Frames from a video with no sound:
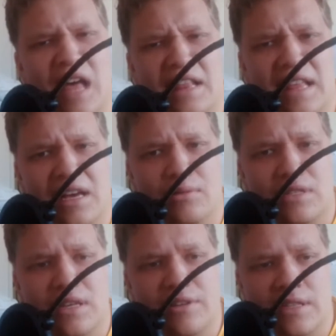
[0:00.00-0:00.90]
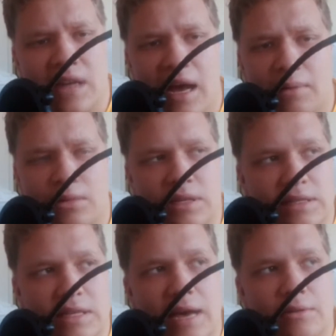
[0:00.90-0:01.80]
think it was Series 9, wasn't
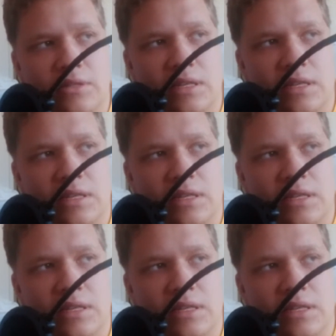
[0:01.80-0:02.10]
it? Yeah, it was